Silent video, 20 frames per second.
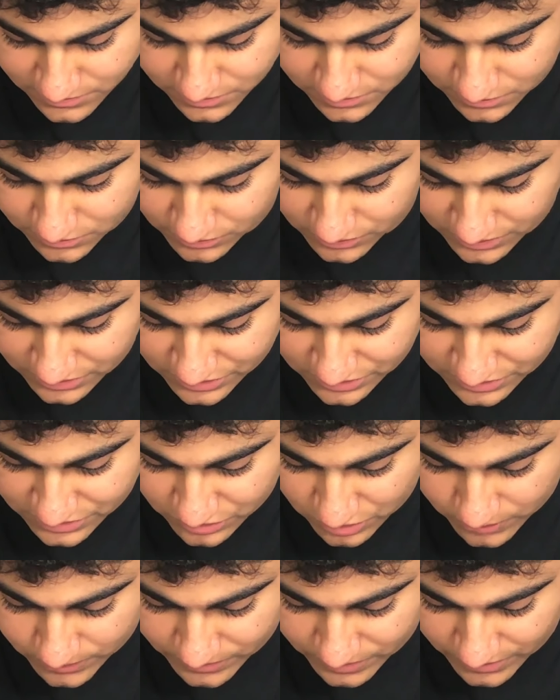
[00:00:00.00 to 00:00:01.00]
So let's
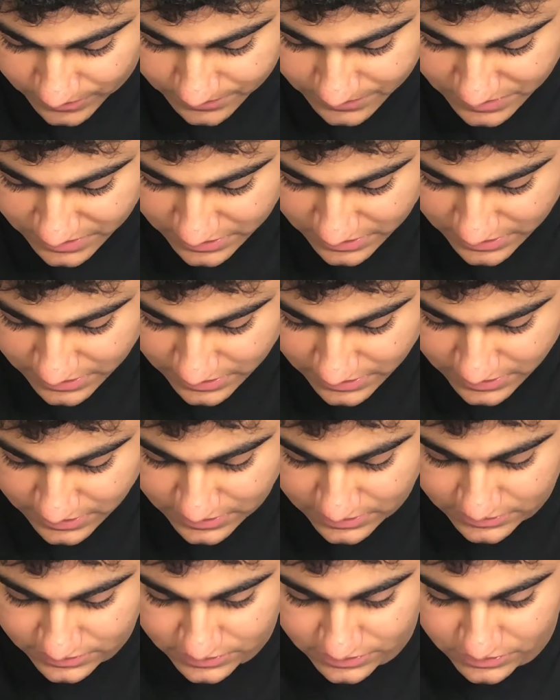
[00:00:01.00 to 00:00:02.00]
just open up
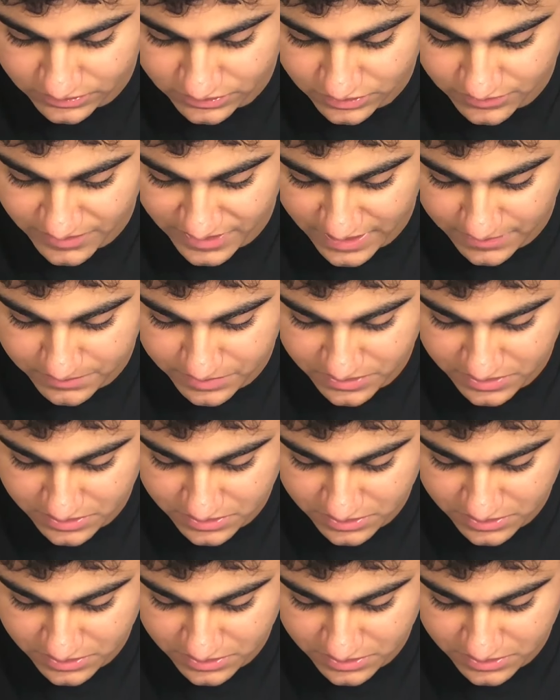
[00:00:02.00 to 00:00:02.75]
the YouTube app.